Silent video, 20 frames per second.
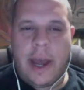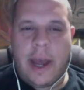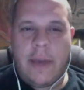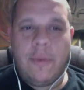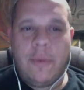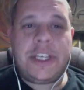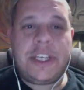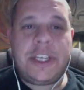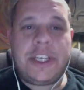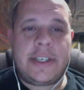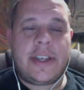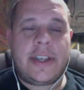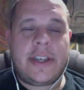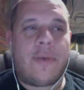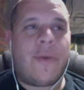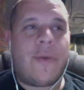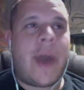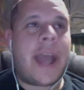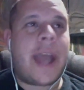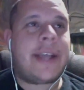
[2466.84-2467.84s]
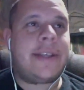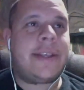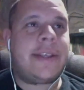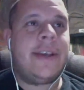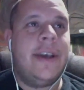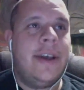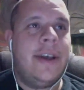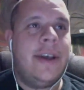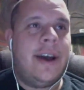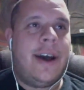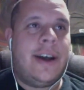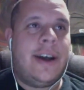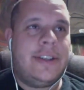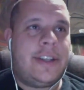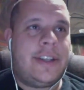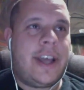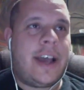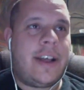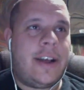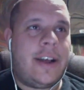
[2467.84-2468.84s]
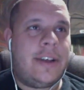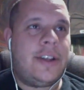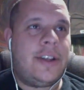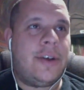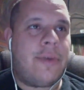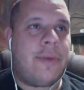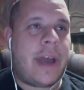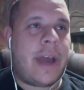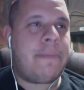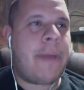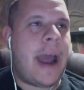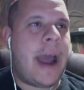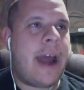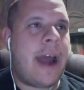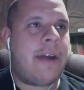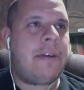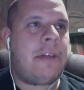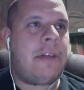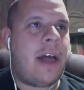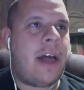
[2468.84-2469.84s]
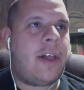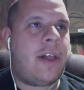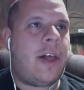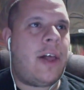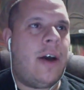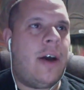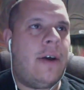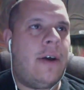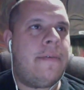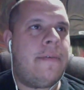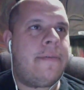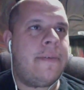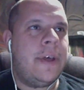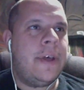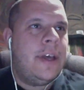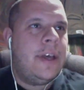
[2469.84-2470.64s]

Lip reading: which is a direct parallel of